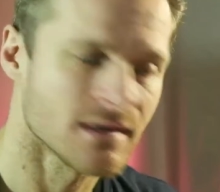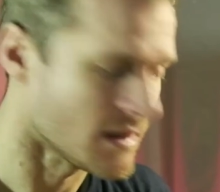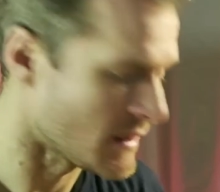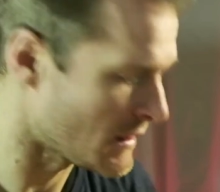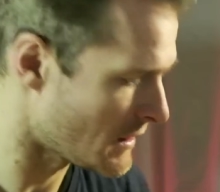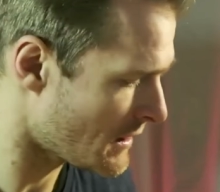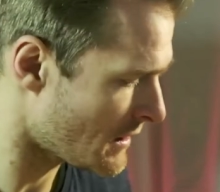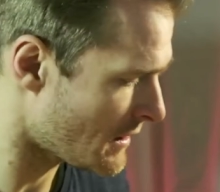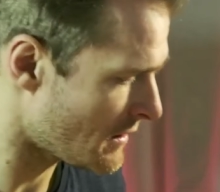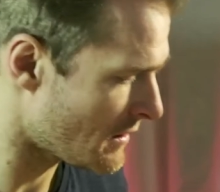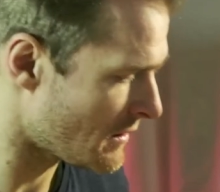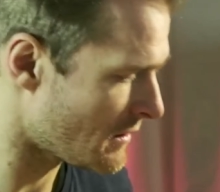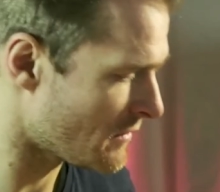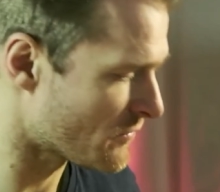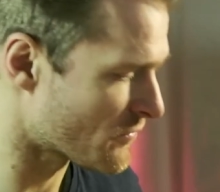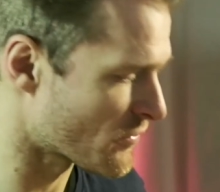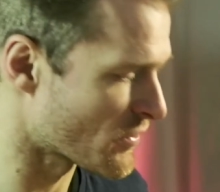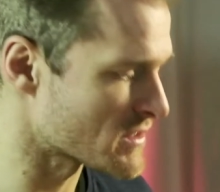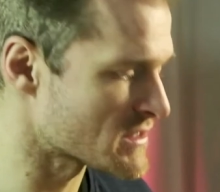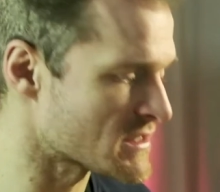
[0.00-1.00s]

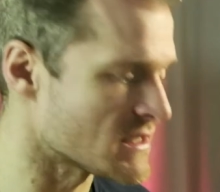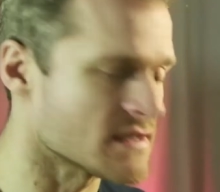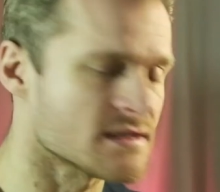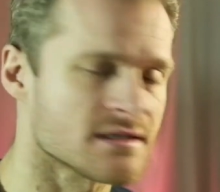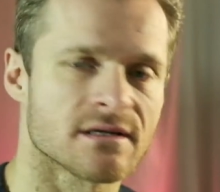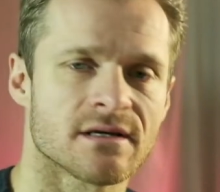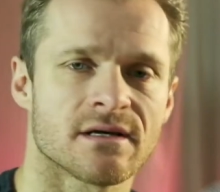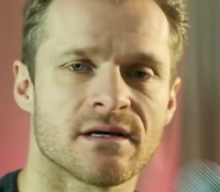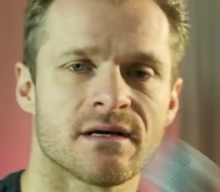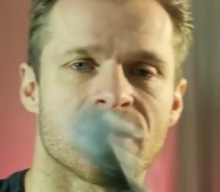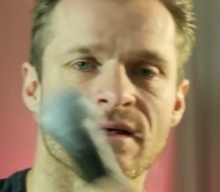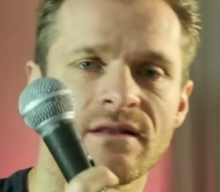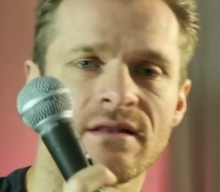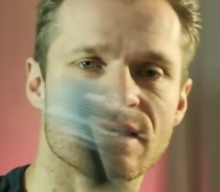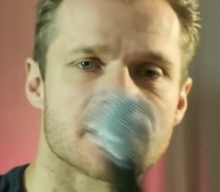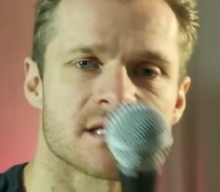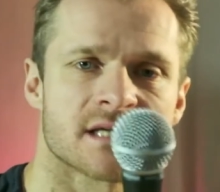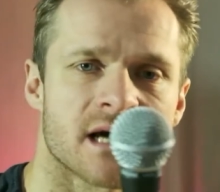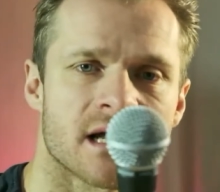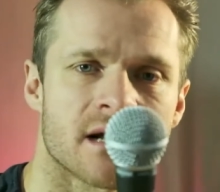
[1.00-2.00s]
For instance,
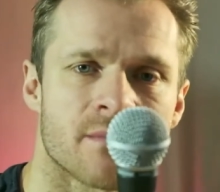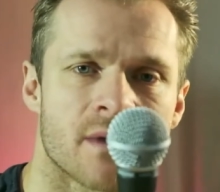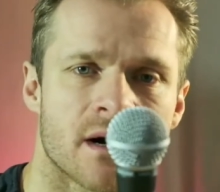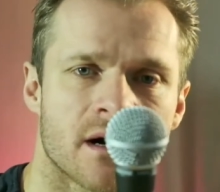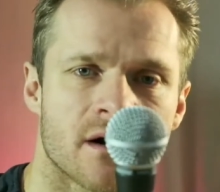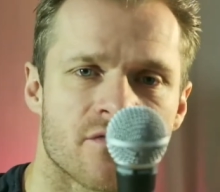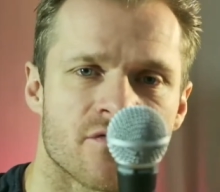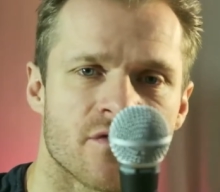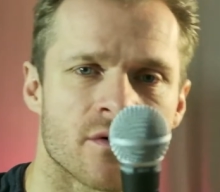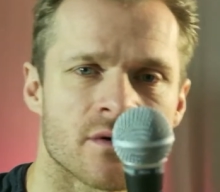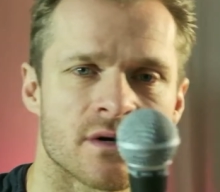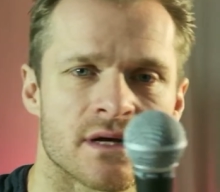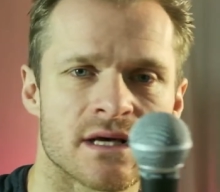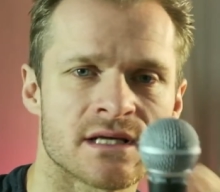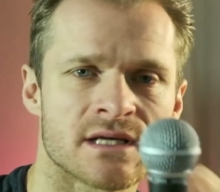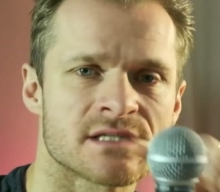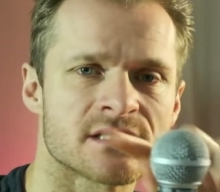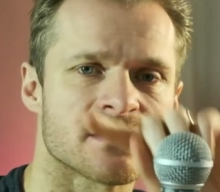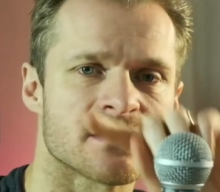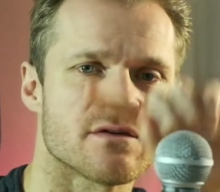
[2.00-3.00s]
this kind of microphone
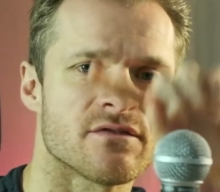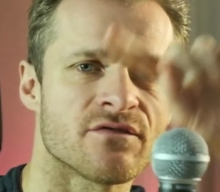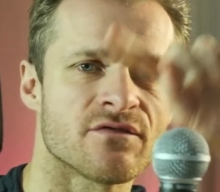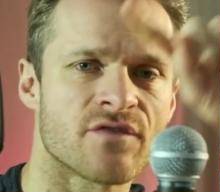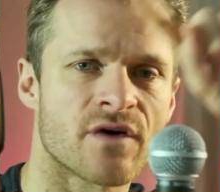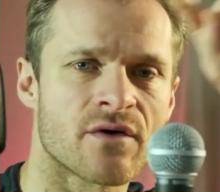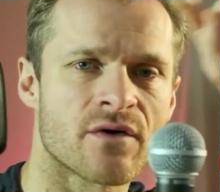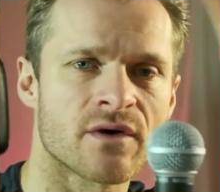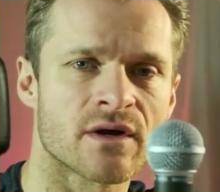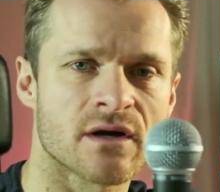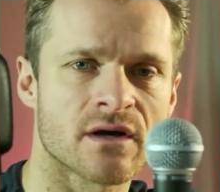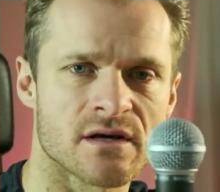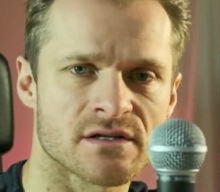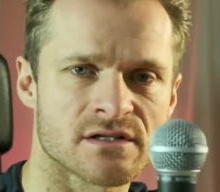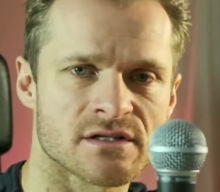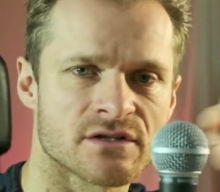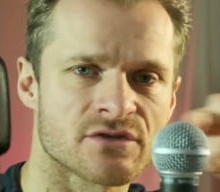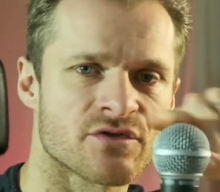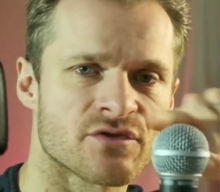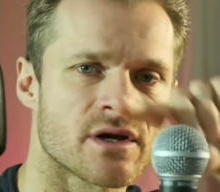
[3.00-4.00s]
is very
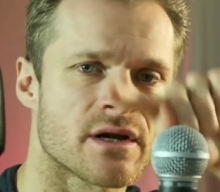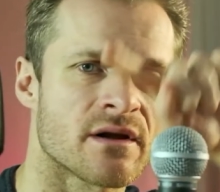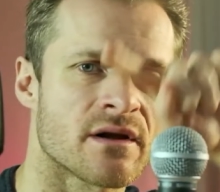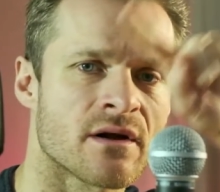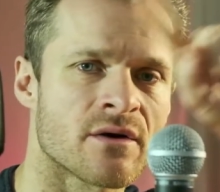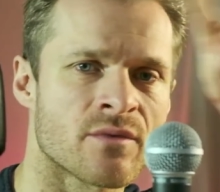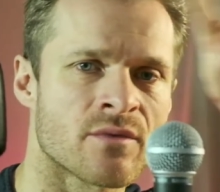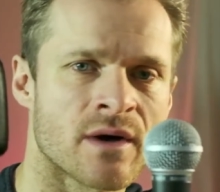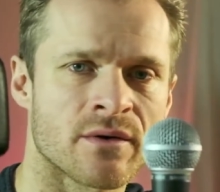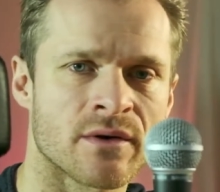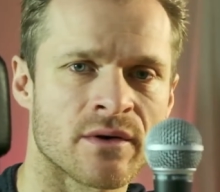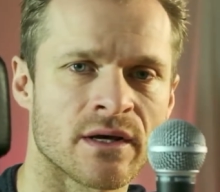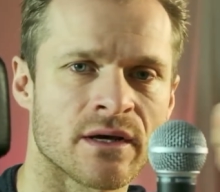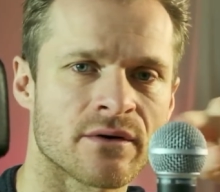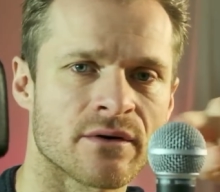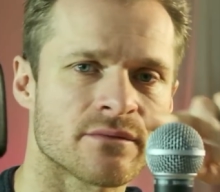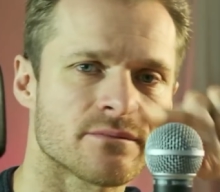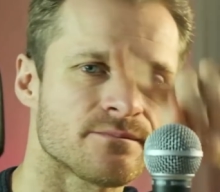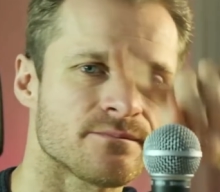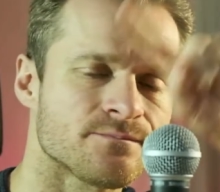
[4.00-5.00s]
concentrated around
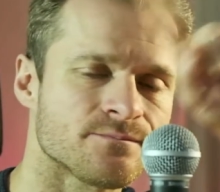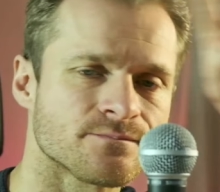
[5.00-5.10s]
here.